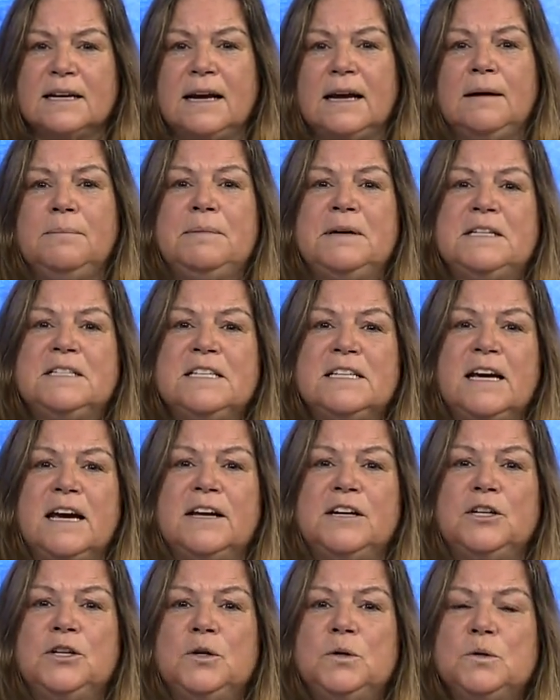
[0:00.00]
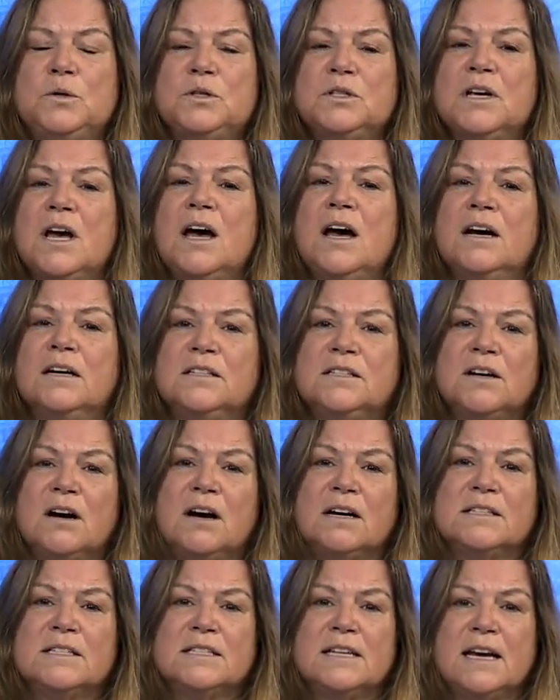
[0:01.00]

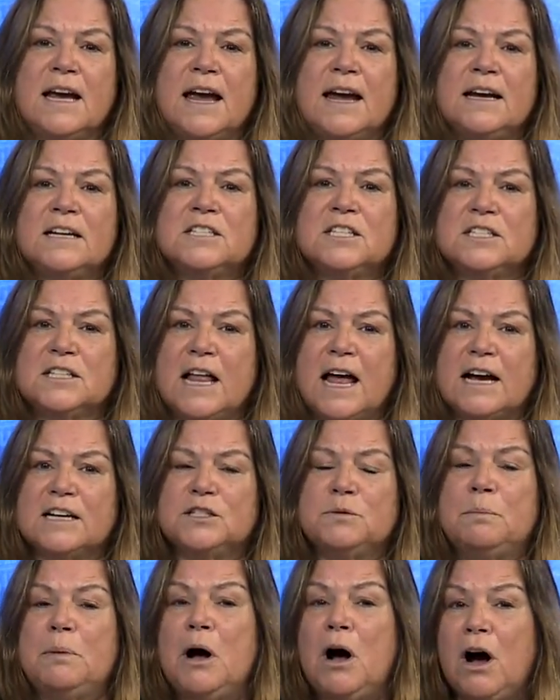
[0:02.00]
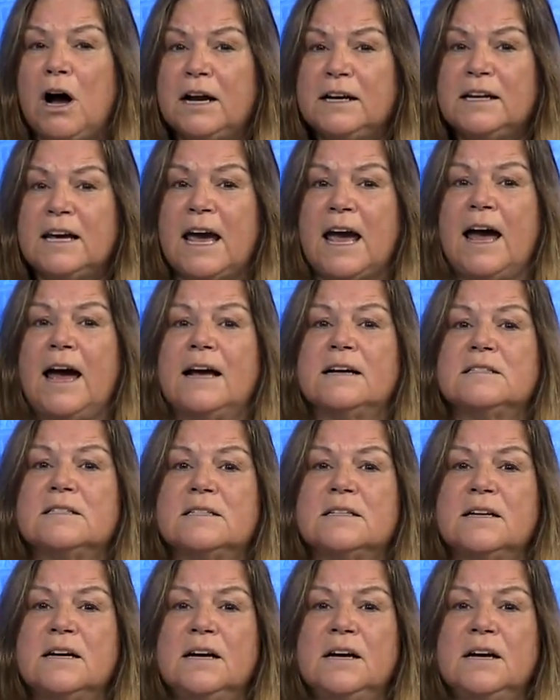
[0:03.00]
aptnnews.ca/podcast.